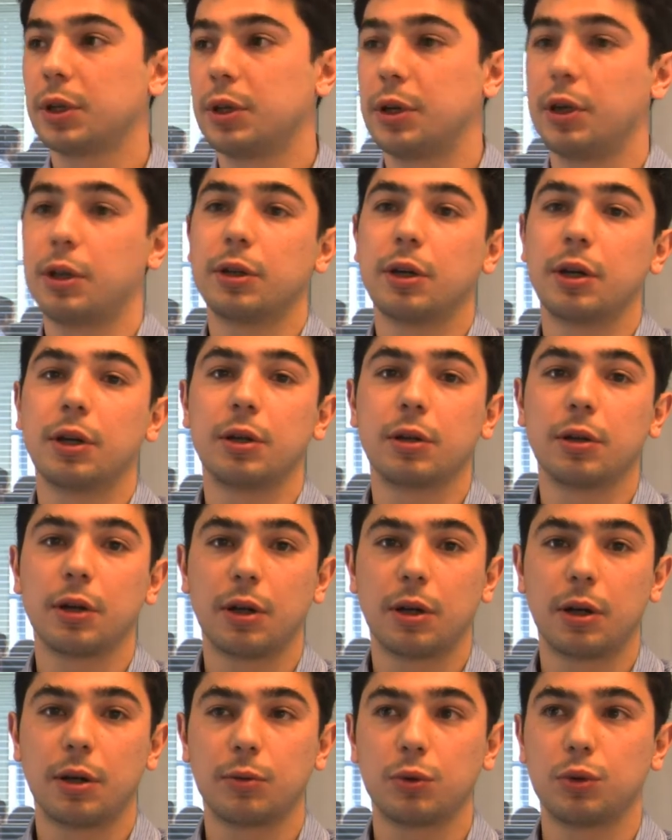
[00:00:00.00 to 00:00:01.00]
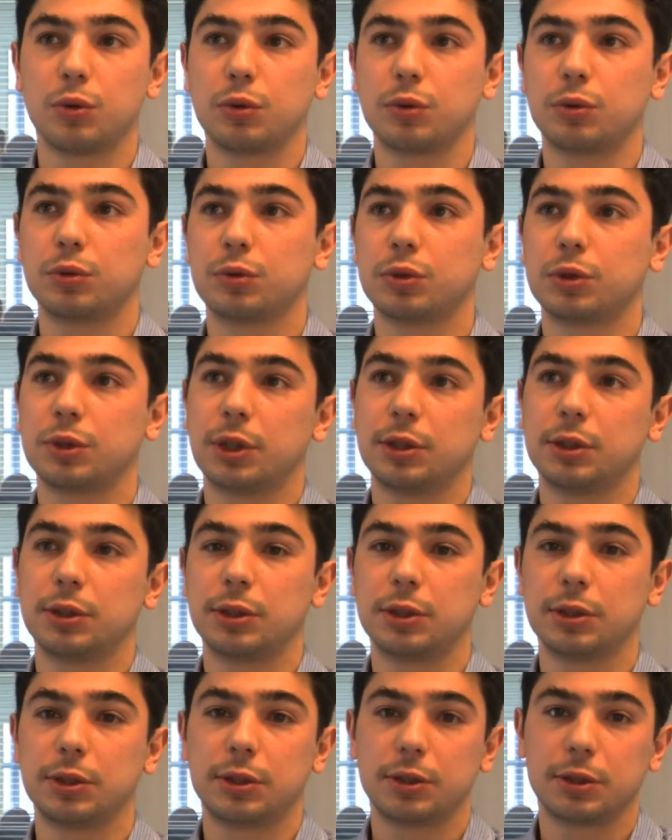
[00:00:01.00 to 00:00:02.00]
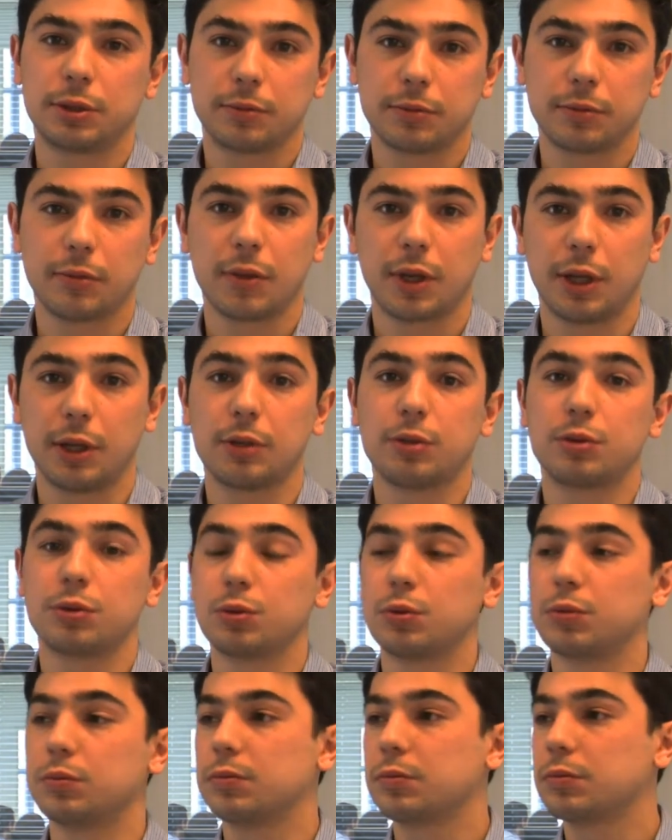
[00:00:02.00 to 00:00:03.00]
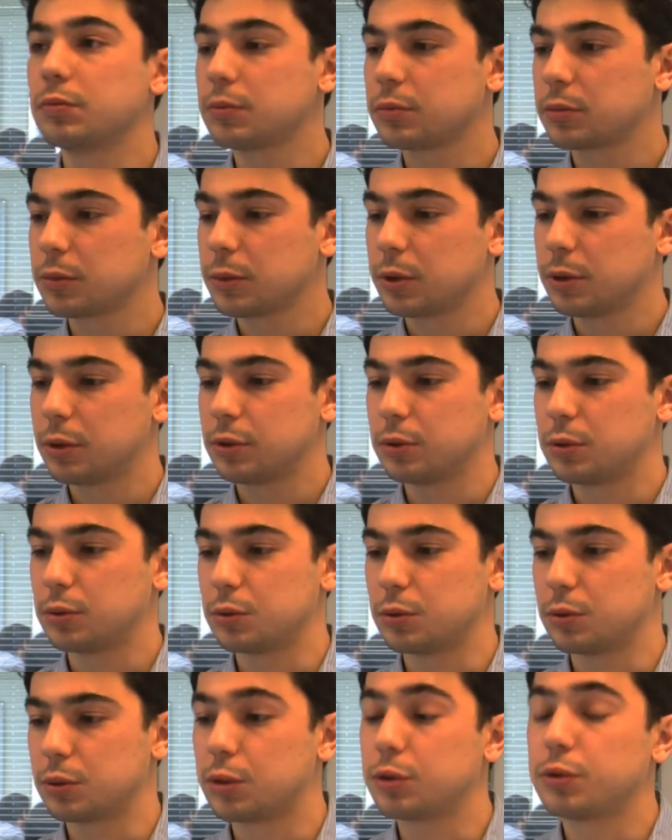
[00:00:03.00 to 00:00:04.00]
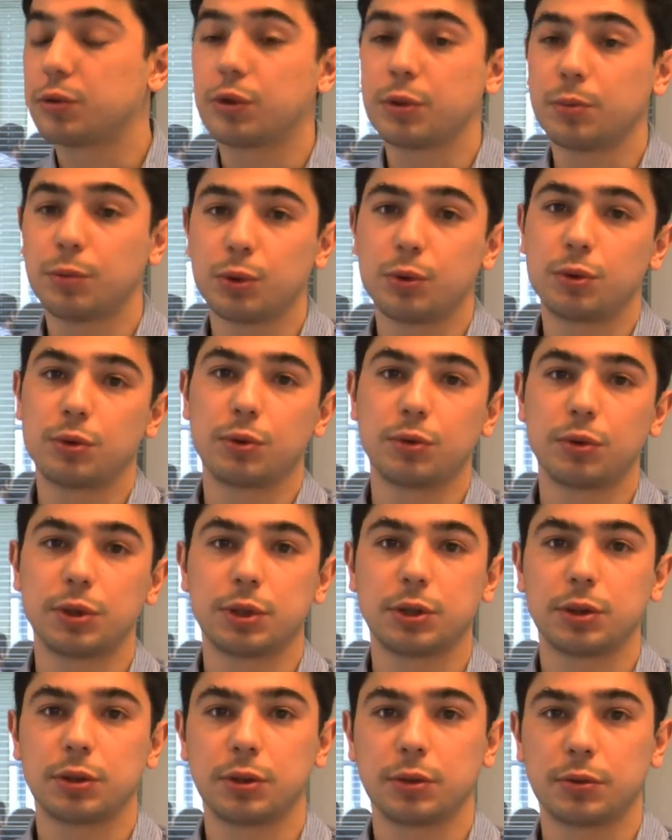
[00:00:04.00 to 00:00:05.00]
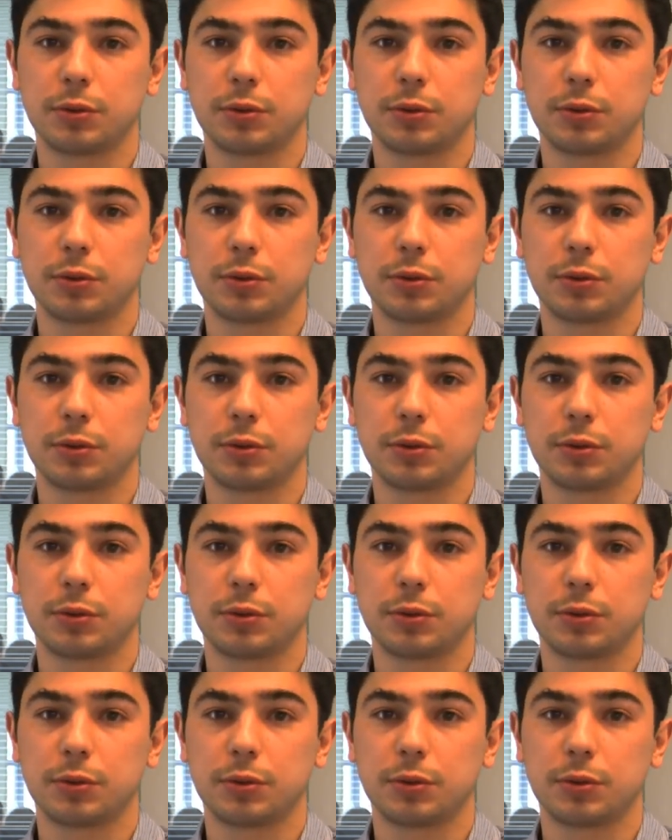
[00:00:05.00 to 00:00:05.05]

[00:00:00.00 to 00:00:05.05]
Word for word: and I am going to study this and to to contribute to this uh,